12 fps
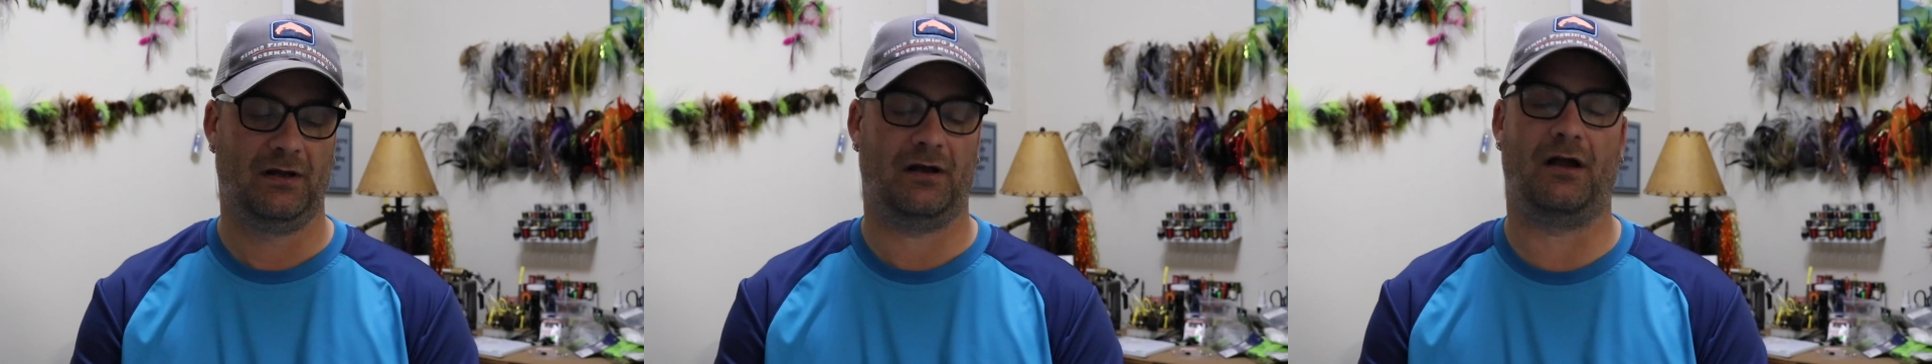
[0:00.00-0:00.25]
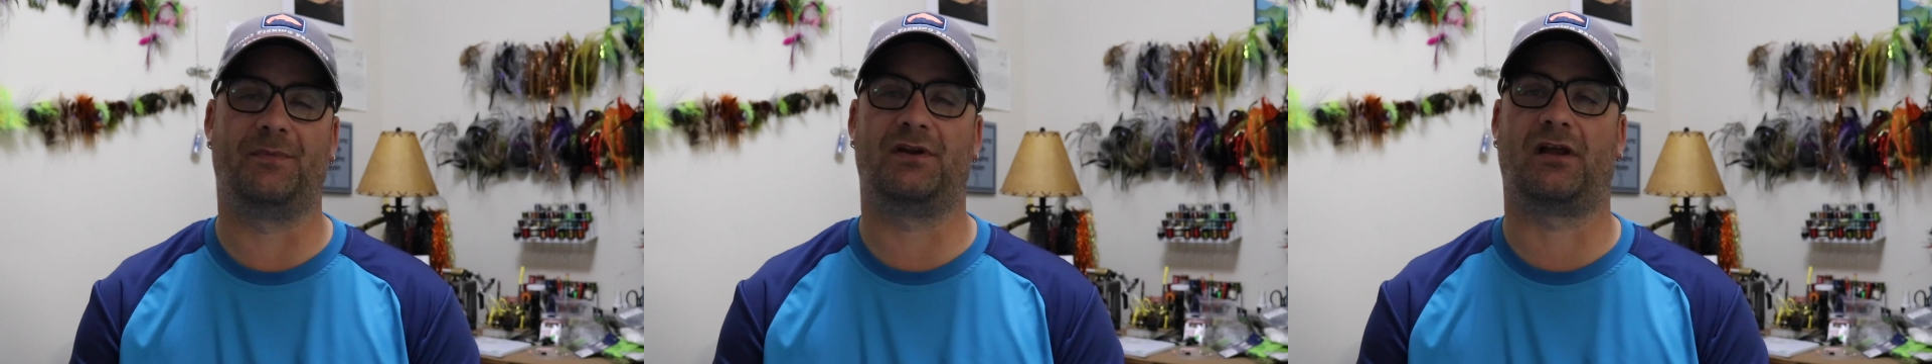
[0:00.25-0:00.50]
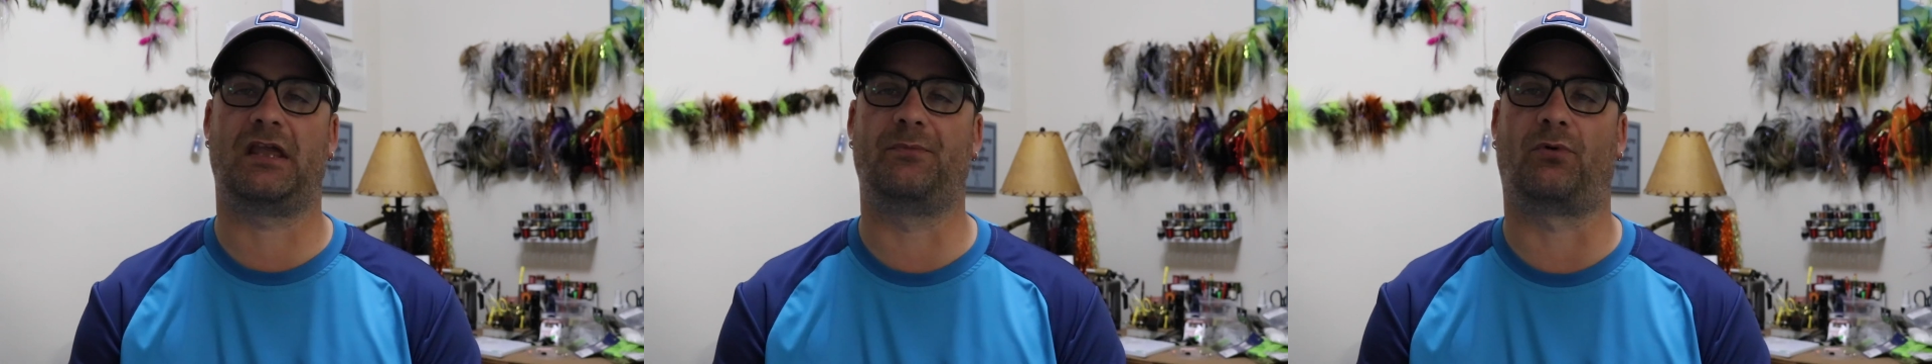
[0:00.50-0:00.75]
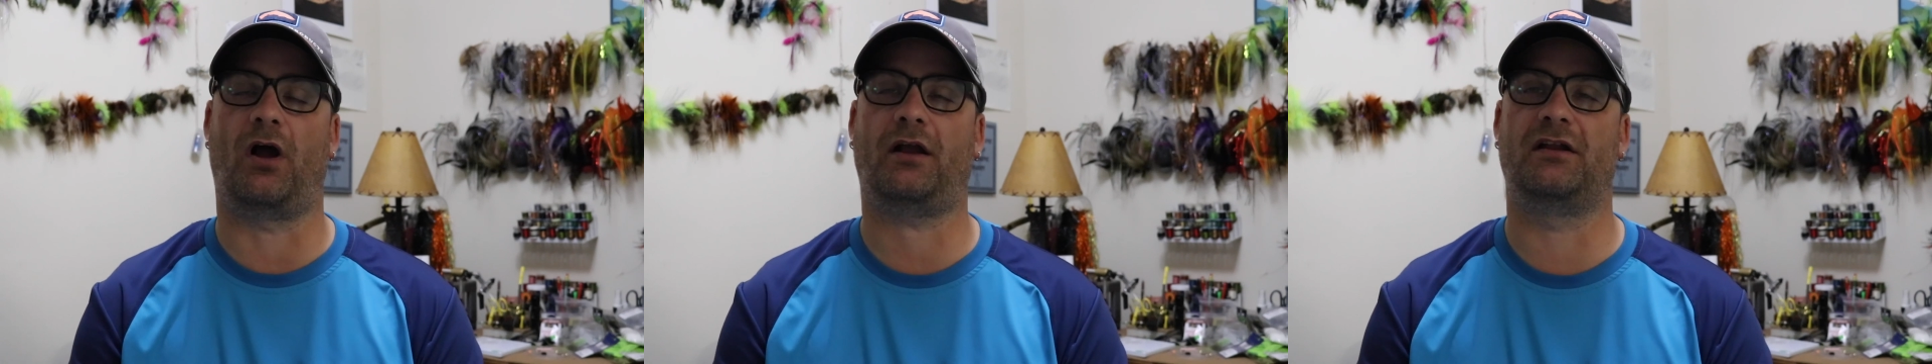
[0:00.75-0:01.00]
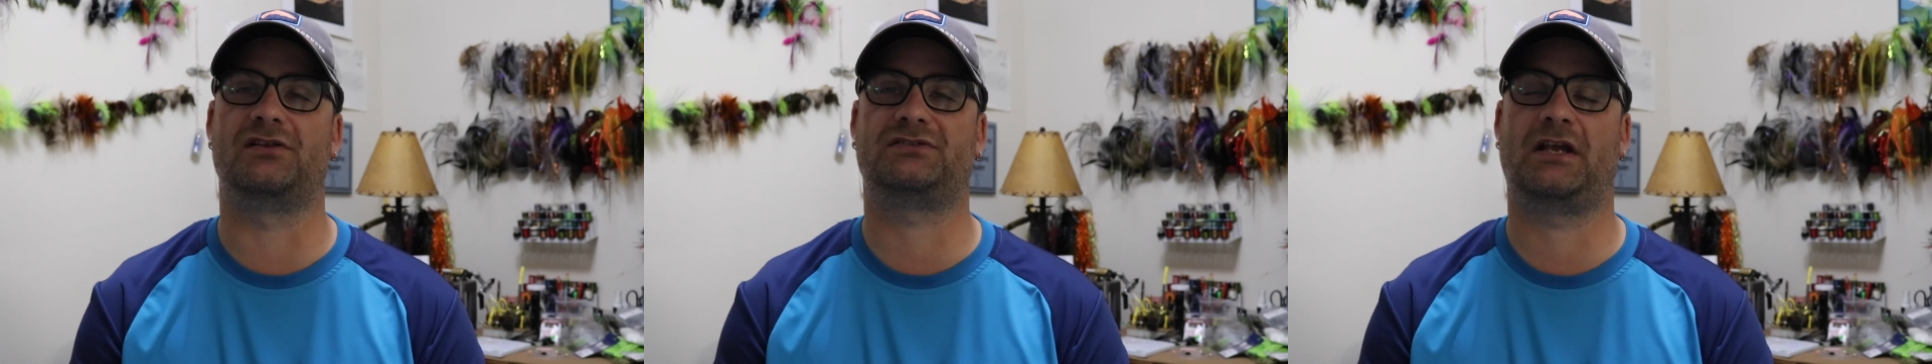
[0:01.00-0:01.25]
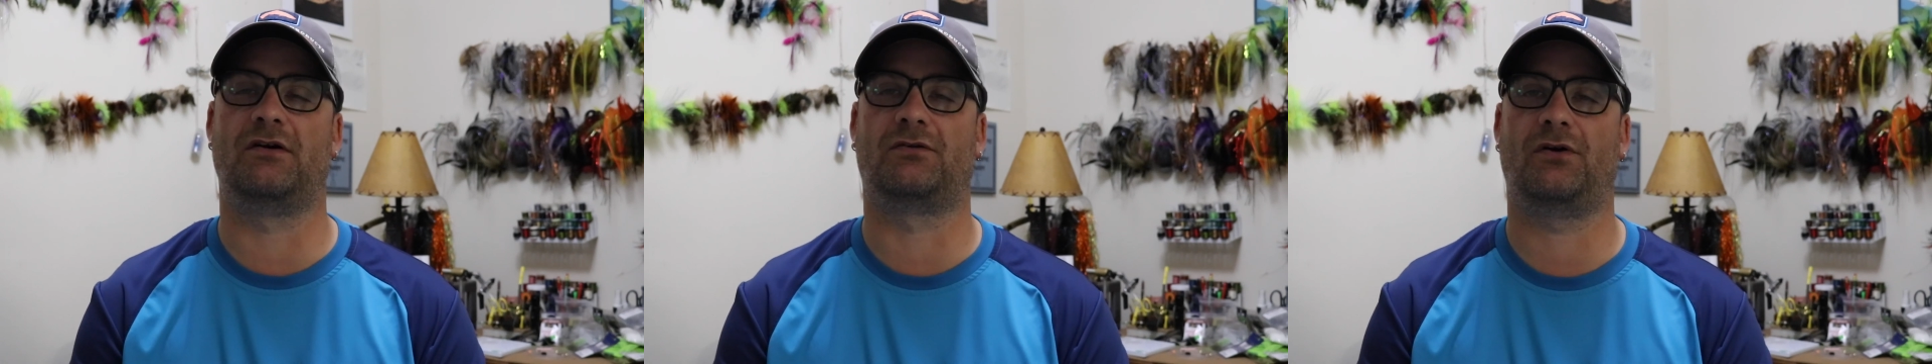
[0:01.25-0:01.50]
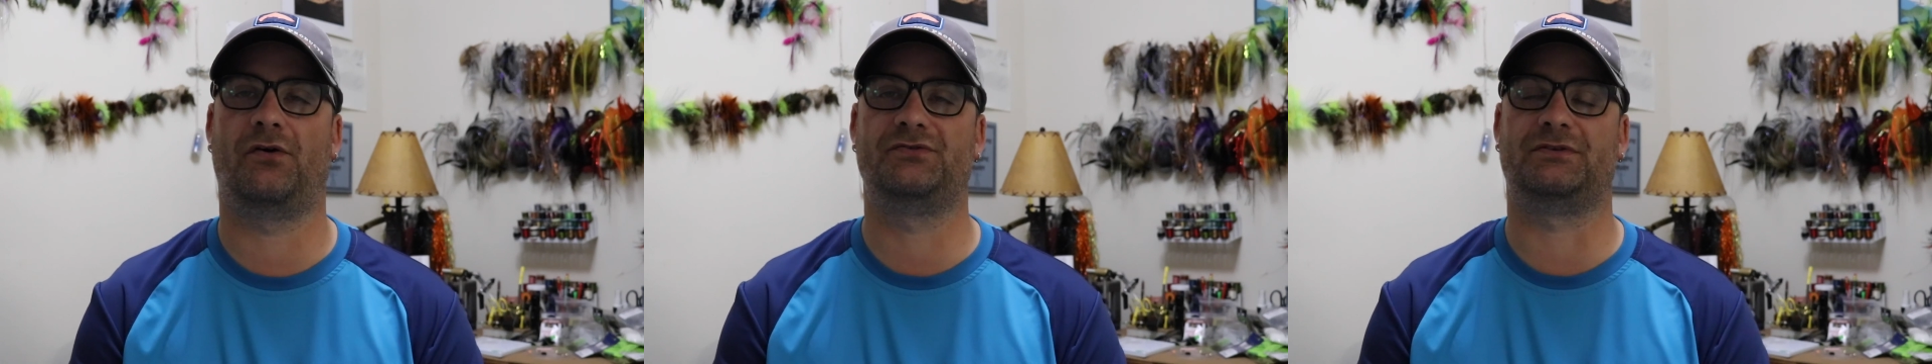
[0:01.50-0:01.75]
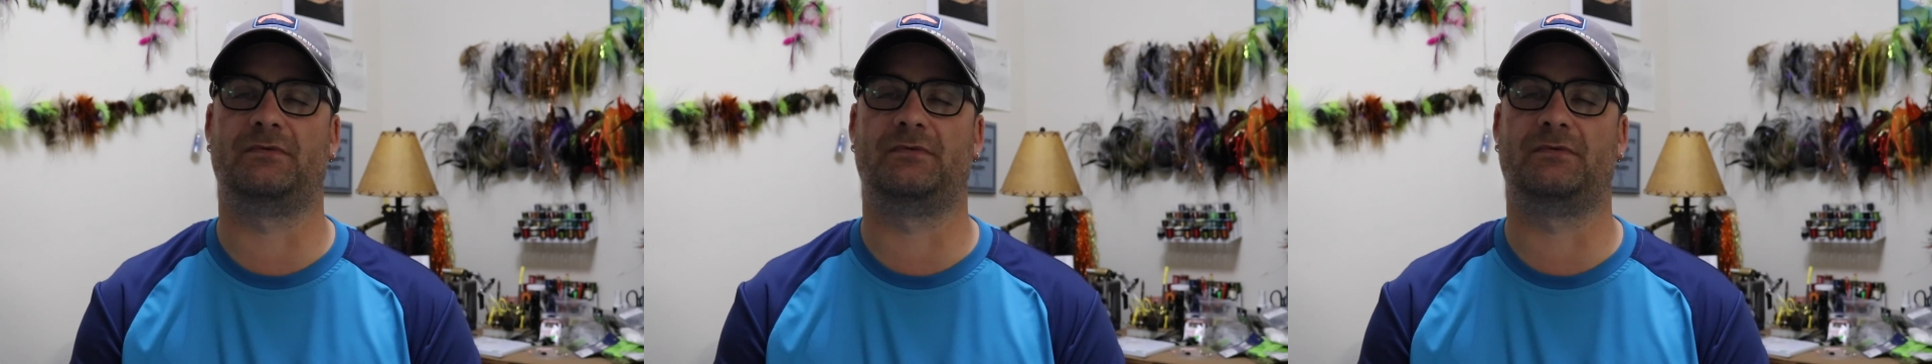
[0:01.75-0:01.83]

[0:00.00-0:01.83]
I'm gonna keep rocking it, see how it goes,